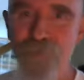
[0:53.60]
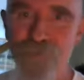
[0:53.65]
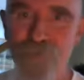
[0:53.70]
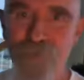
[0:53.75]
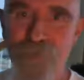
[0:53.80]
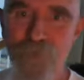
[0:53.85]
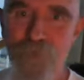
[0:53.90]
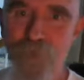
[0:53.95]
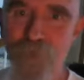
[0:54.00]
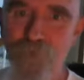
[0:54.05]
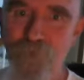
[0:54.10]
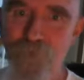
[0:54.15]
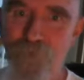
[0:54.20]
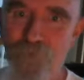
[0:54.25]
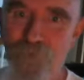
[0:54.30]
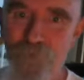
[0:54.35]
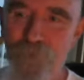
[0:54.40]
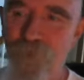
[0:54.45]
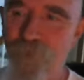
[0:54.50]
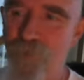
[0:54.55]
and say, hey,
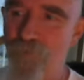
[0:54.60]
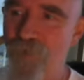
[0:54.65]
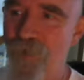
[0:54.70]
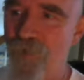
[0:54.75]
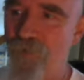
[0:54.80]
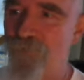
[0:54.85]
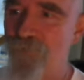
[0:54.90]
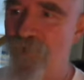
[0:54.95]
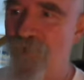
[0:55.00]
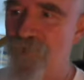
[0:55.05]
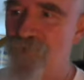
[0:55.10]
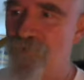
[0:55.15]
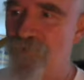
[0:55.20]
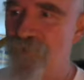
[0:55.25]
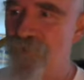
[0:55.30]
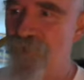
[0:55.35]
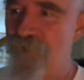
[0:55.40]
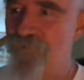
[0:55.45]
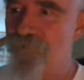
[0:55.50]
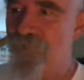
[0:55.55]
you got a
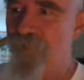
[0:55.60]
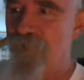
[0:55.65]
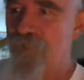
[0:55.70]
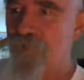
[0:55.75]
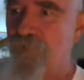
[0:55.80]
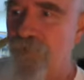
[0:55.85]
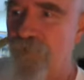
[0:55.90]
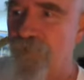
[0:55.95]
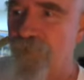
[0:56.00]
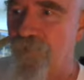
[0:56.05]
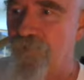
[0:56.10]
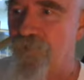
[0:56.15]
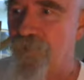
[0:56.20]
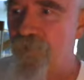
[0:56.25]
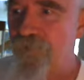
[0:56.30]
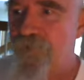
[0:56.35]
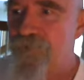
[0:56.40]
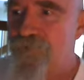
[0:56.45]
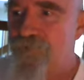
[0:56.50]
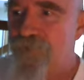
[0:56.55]
manufacturing defect. Look at yeah, there,
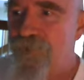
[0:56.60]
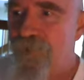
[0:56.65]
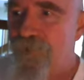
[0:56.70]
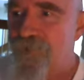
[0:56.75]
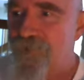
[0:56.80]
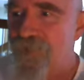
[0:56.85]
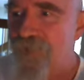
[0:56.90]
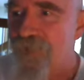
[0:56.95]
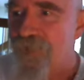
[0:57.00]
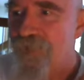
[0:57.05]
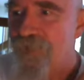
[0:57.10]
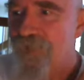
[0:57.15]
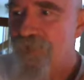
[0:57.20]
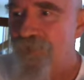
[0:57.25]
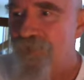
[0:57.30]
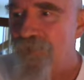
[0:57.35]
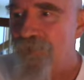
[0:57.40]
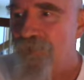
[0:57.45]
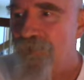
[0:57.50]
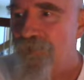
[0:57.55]
you can see it. See it?
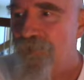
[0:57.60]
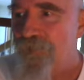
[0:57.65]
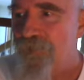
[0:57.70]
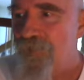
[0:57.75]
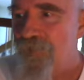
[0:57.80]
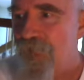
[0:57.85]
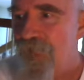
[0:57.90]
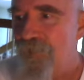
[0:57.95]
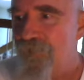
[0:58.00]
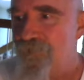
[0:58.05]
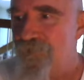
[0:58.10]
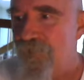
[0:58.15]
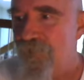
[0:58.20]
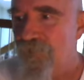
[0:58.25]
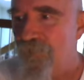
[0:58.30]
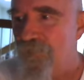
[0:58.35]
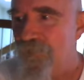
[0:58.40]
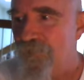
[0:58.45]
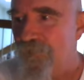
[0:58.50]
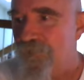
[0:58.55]
Look at that. There's like
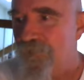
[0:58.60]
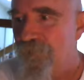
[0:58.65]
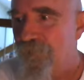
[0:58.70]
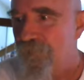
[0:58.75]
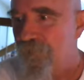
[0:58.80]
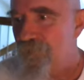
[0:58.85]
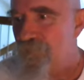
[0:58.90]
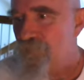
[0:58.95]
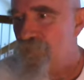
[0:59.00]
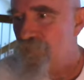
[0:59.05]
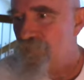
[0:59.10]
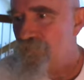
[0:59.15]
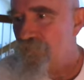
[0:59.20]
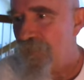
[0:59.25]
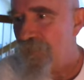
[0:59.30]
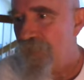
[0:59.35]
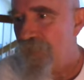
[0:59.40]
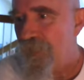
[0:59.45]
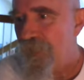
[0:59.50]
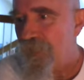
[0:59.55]
a little
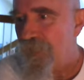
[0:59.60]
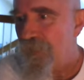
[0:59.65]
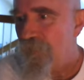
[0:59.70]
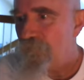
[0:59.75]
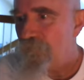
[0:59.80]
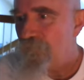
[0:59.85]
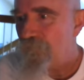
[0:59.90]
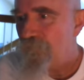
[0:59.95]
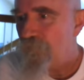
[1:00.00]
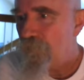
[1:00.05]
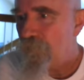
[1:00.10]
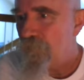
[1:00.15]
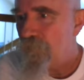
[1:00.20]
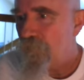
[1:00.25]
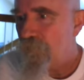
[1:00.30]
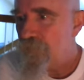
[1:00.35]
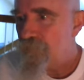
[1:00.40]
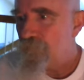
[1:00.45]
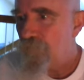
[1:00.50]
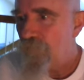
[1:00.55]
string hanging. Oh, look,
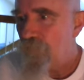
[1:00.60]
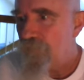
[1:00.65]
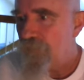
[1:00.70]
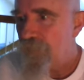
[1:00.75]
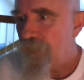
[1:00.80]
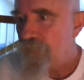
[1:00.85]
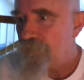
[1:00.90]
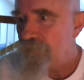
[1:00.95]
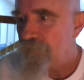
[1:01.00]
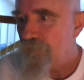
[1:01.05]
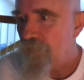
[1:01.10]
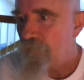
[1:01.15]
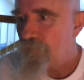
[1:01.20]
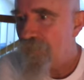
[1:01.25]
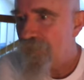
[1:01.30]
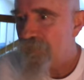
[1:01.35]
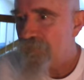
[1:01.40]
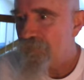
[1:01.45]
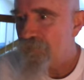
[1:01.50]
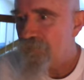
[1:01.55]
it's pulling out. Oh,
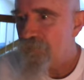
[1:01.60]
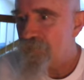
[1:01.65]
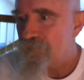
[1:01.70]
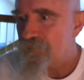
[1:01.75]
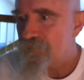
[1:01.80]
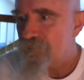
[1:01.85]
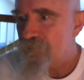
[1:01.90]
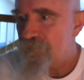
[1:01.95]
my goodness,